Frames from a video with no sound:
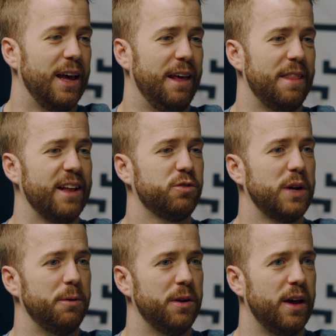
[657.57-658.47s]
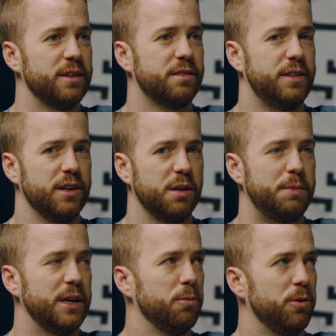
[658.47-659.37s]
And that's when I realized there could
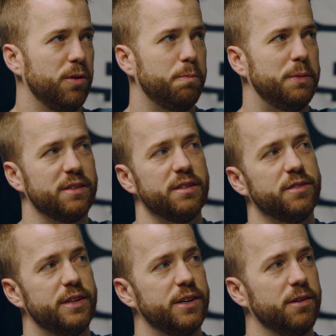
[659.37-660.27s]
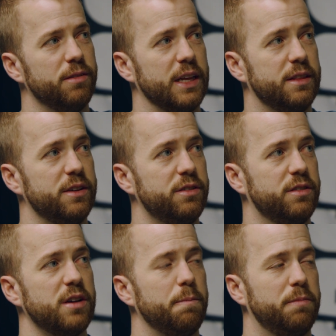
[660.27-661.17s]
be a real business here. Like this
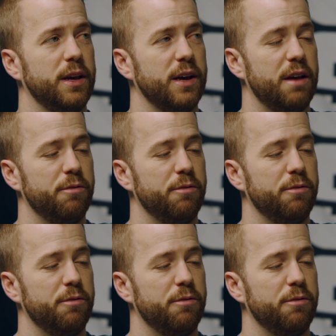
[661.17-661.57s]
is something, I